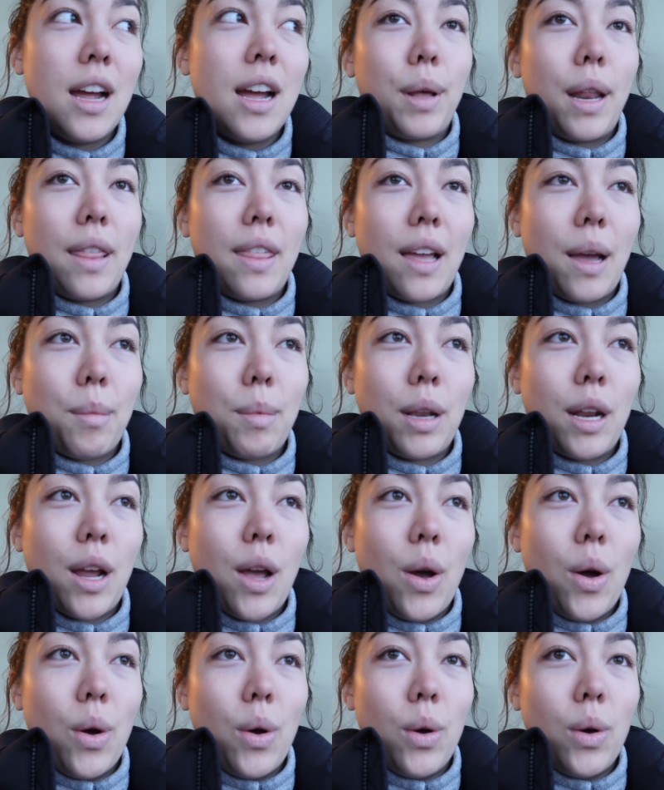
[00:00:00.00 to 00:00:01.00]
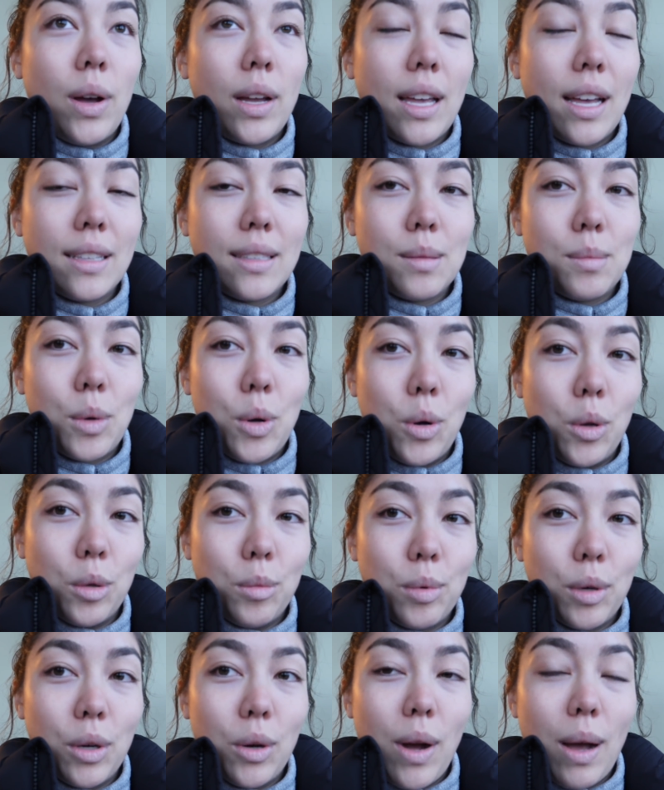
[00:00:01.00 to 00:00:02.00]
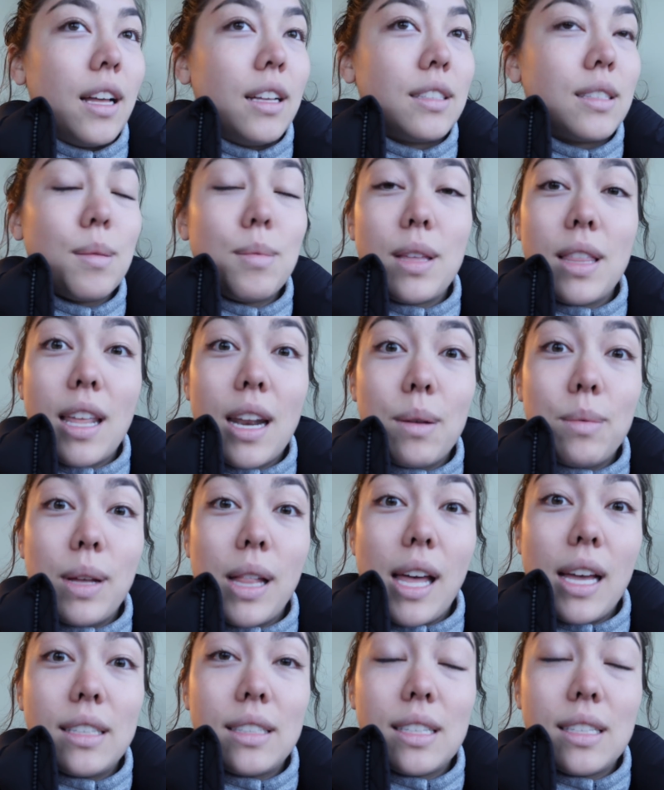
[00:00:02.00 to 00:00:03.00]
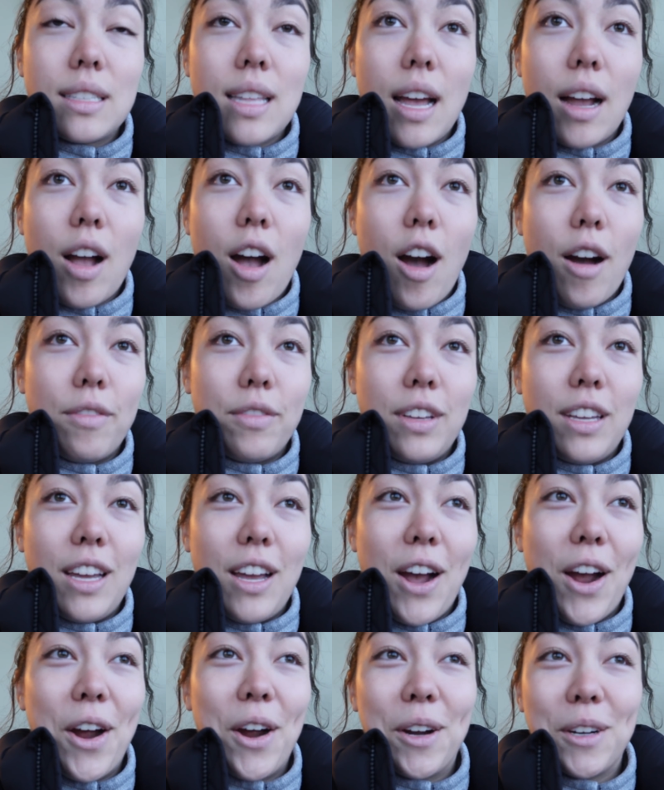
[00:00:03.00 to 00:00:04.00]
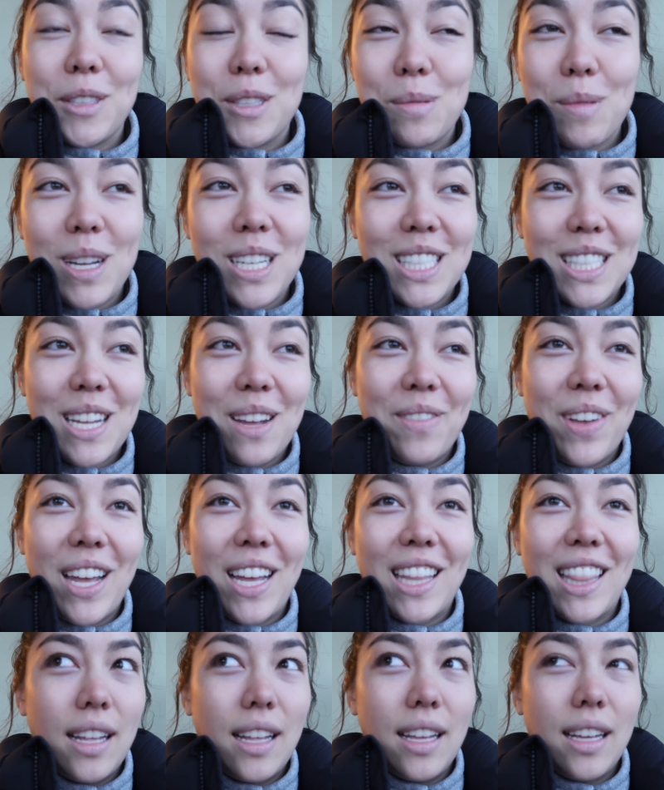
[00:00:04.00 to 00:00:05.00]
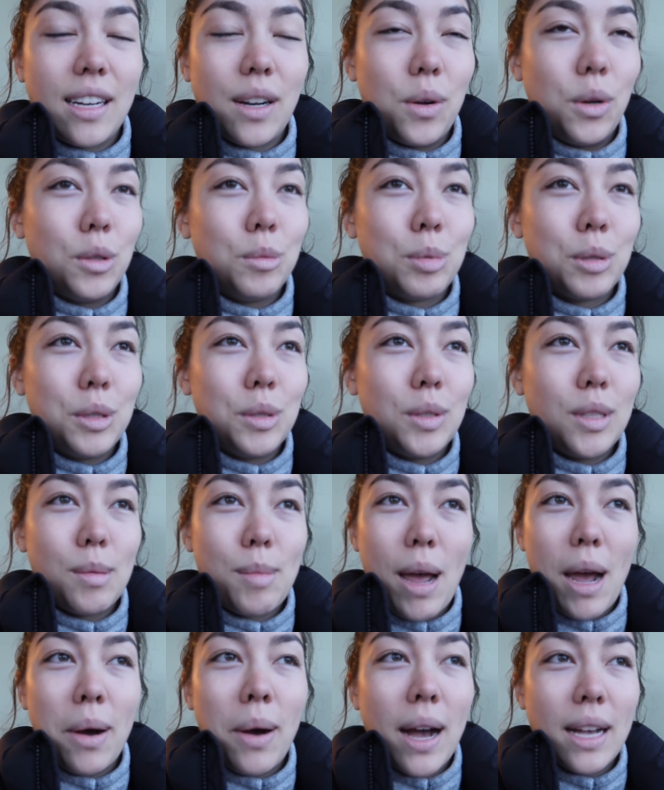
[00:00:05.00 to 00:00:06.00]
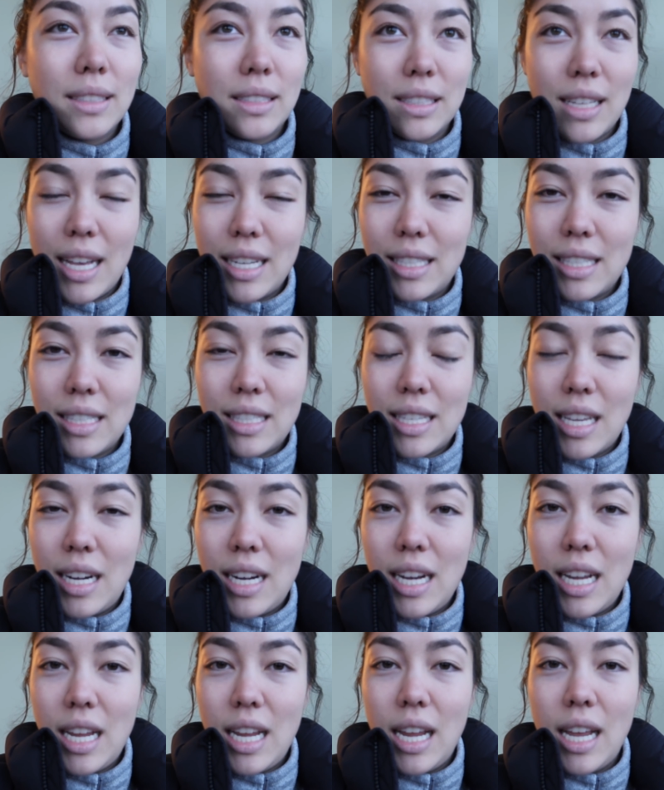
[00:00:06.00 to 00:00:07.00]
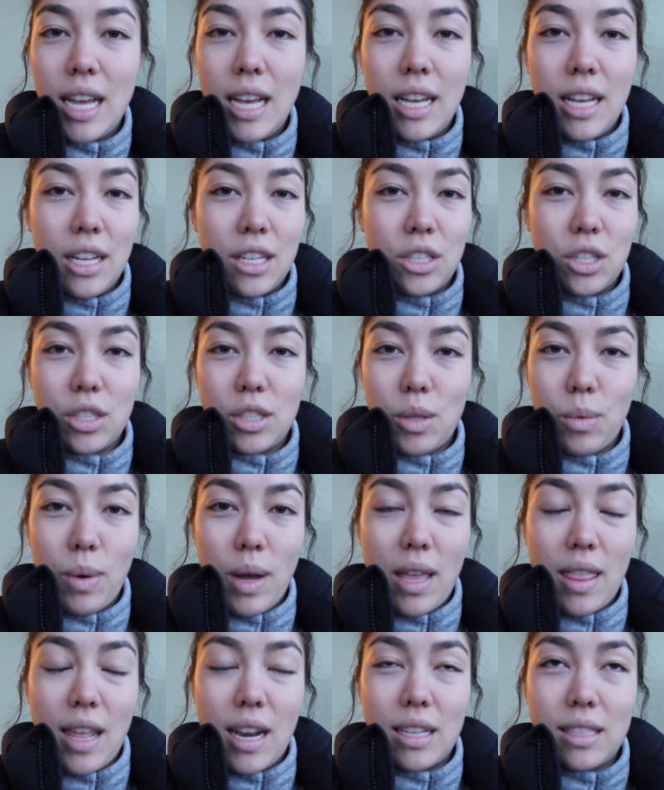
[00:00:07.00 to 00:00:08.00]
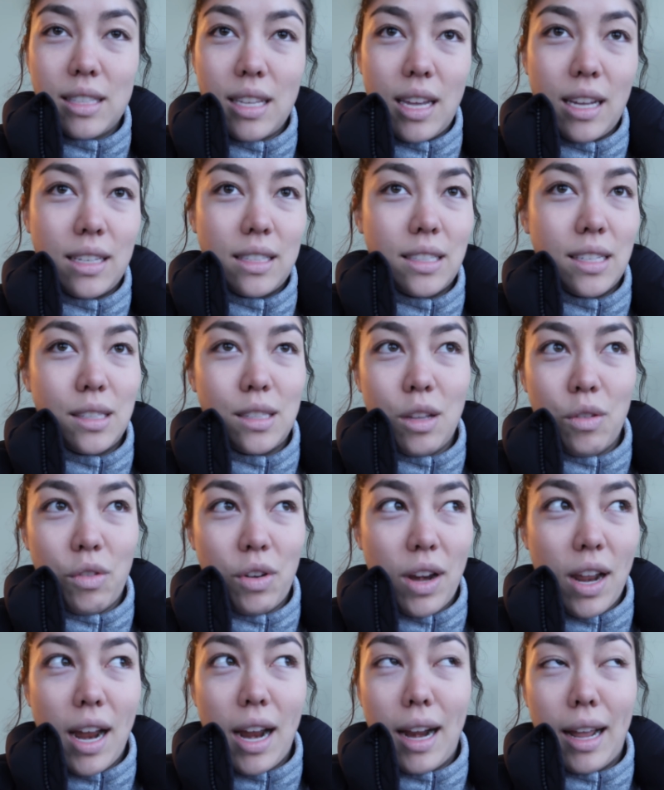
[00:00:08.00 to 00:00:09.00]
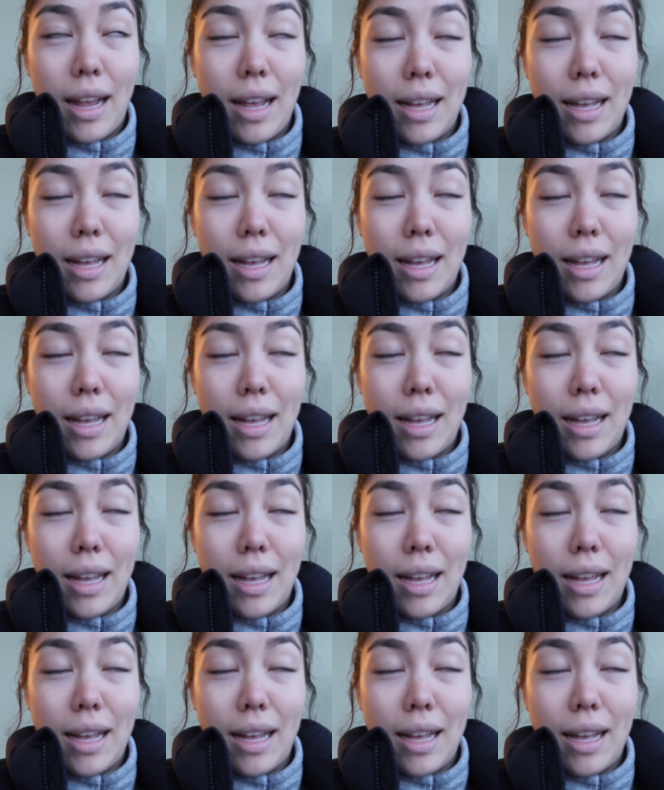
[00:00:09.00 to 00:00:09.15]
But I think I'm gonna go get some cold brew. Something that I realized is that coffee hurts my stomach, and cold brew somehow has less acidity, just the way that it's like sits overnight, I